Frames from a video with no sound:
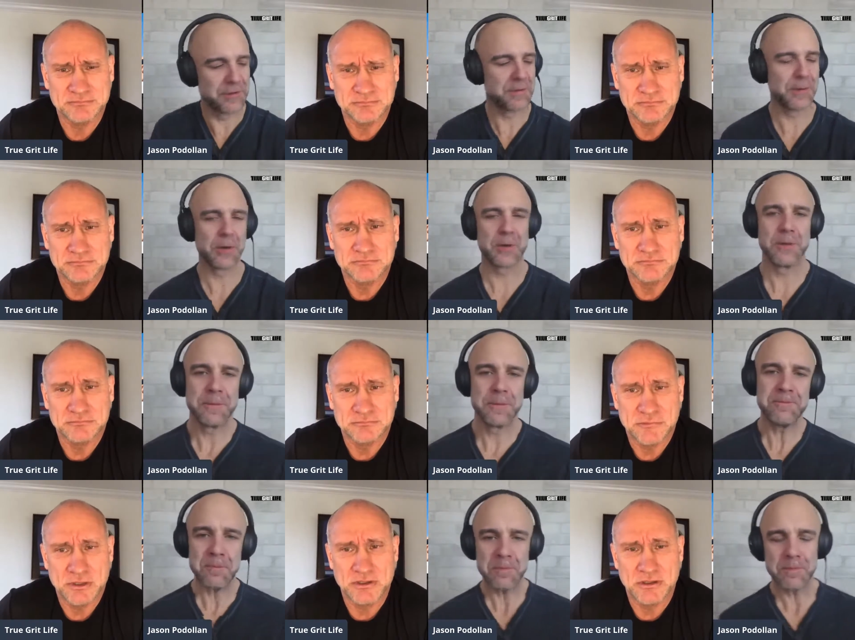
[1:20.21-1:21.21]
Speaker 1: Spokane.
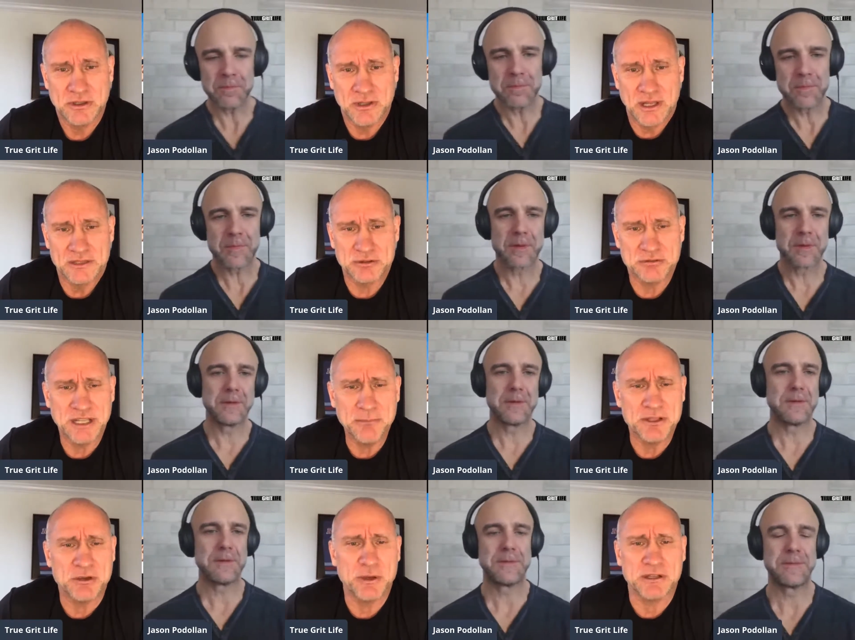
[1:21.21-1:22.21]
So, so, tell
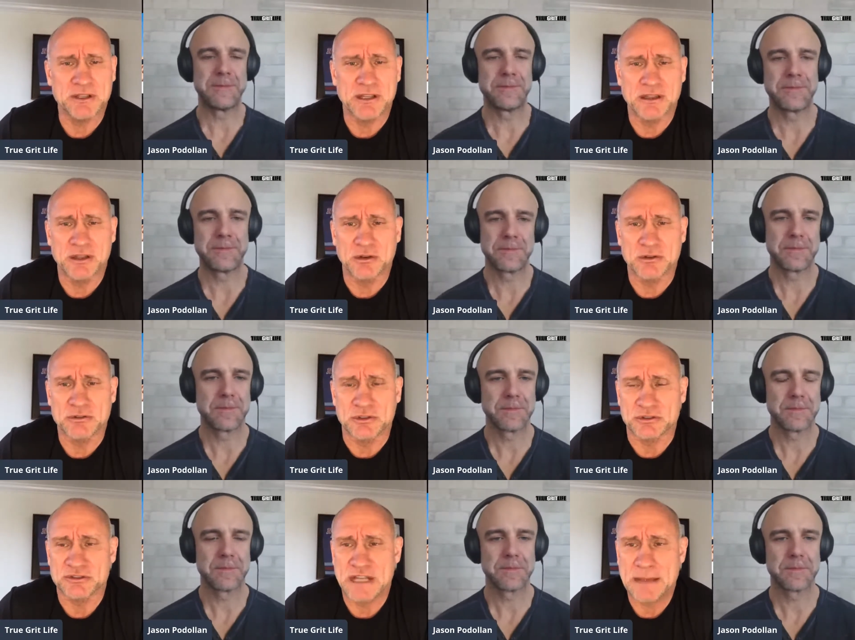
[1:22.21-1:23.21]
me quickly your
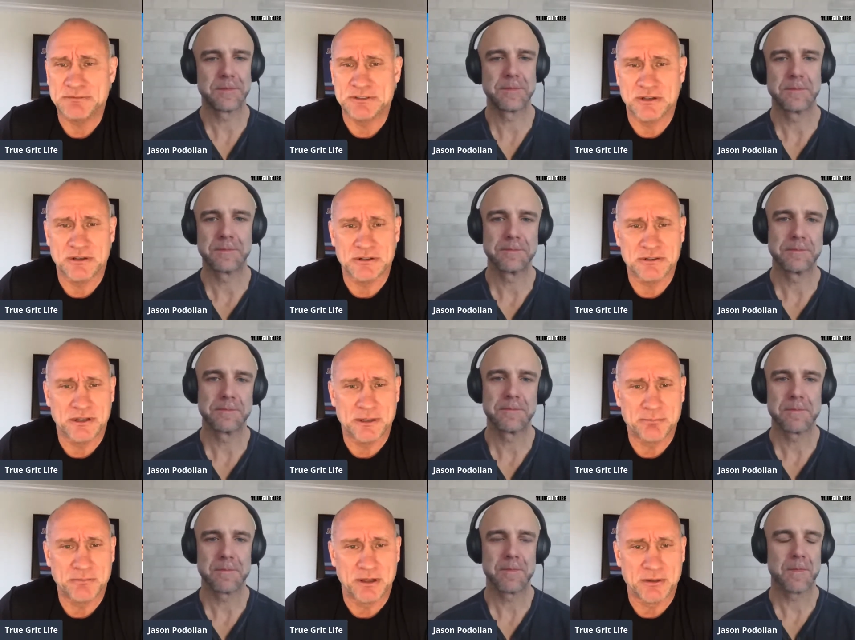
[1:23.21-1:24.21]
your stops there
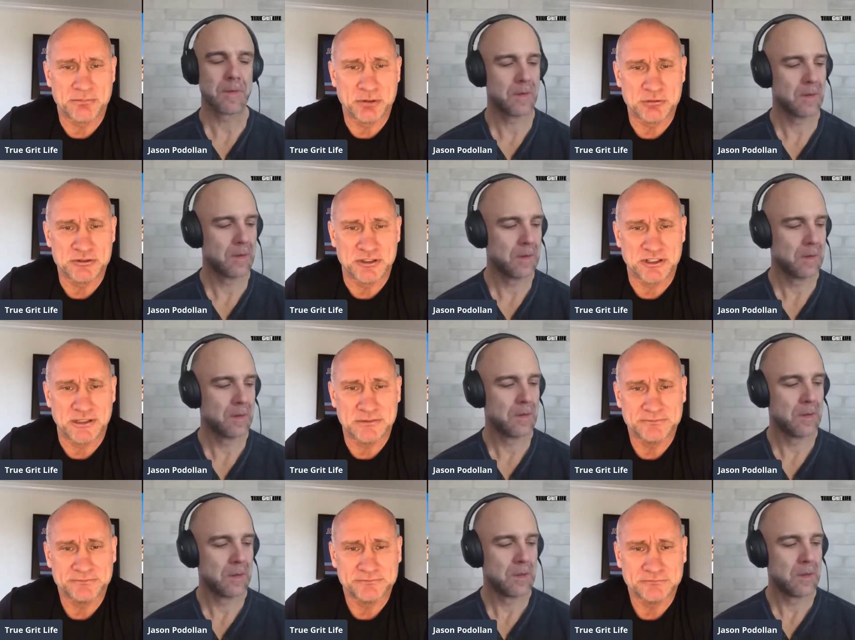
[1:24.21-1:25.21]
the on the pro circuit.
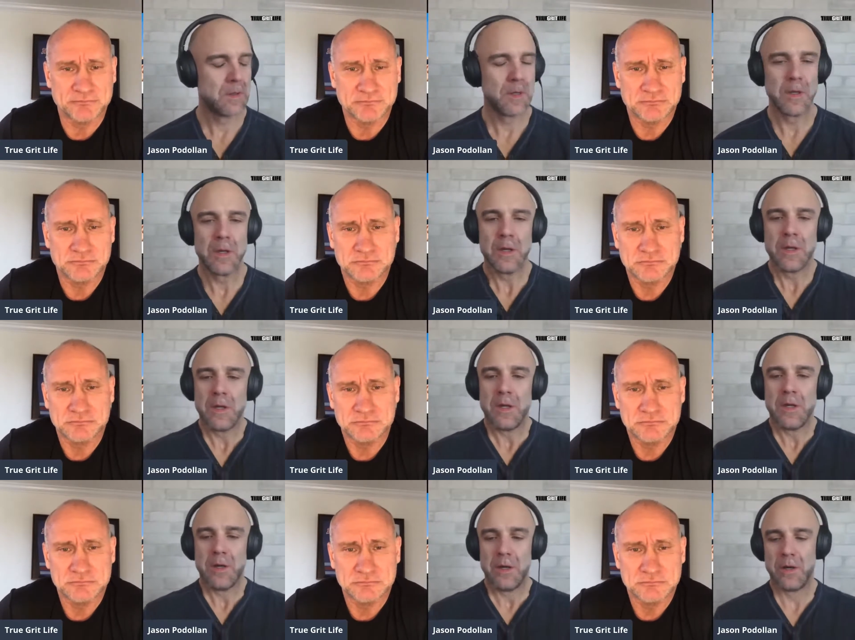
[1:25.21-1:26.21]

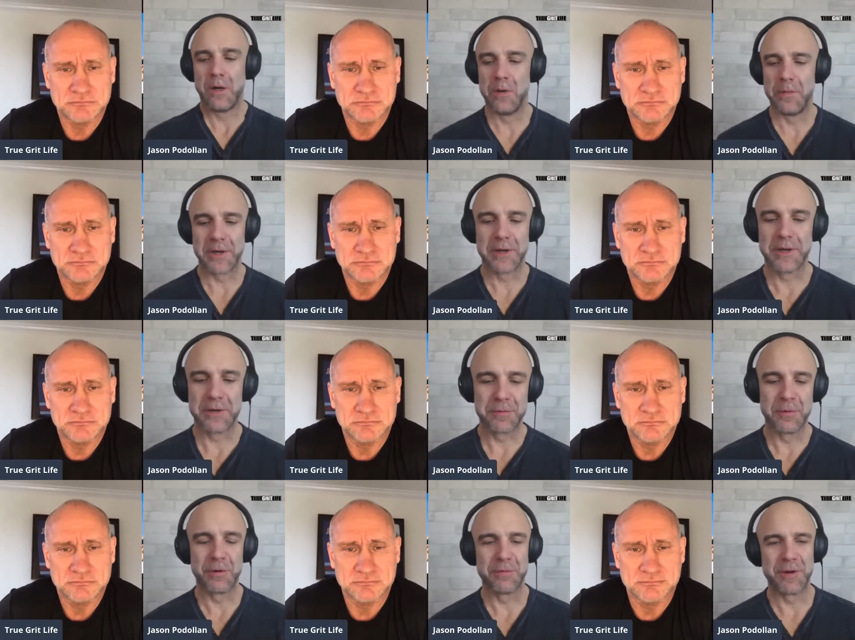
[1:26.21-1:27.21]
Speaker 2: Oh my goodness, we
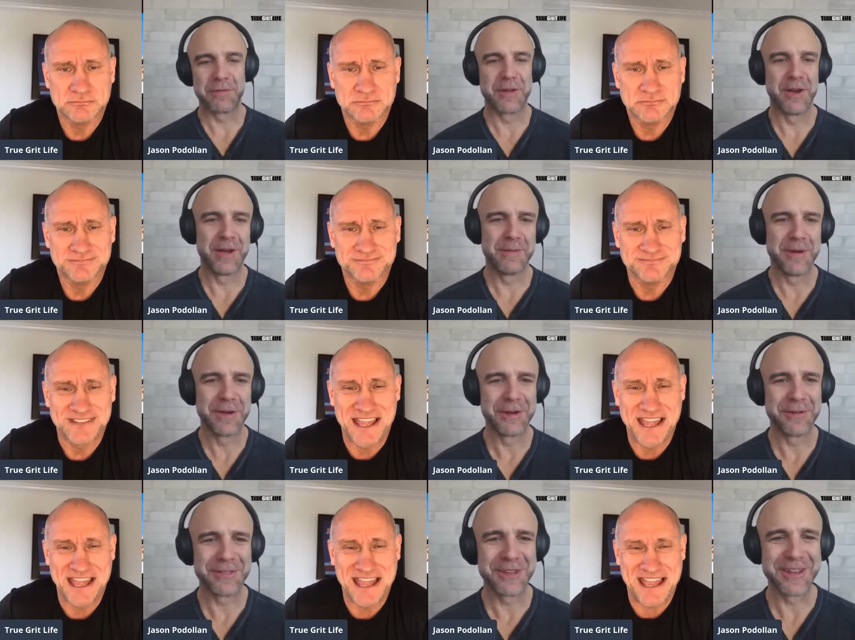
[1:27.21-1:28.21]
don't have enough time. I
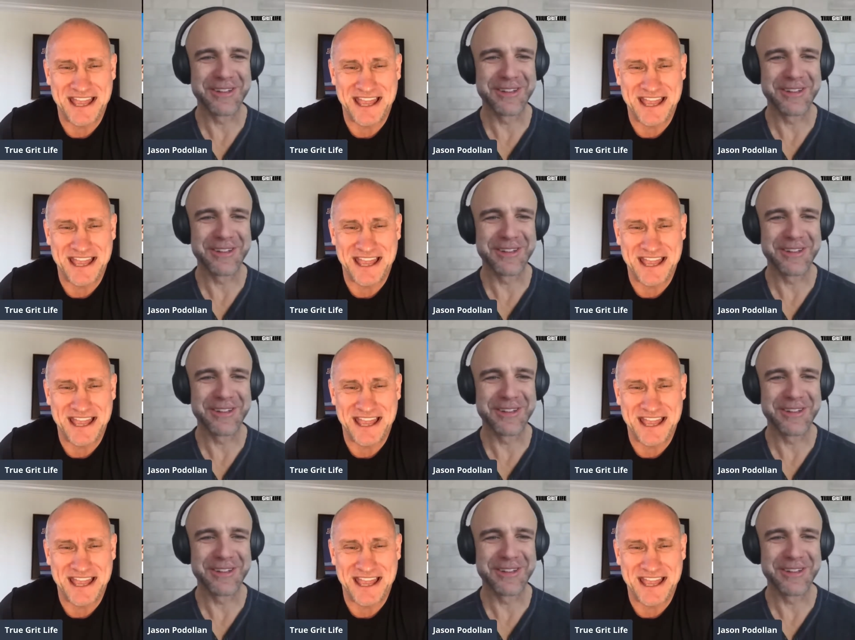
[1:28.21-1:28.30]
don't think,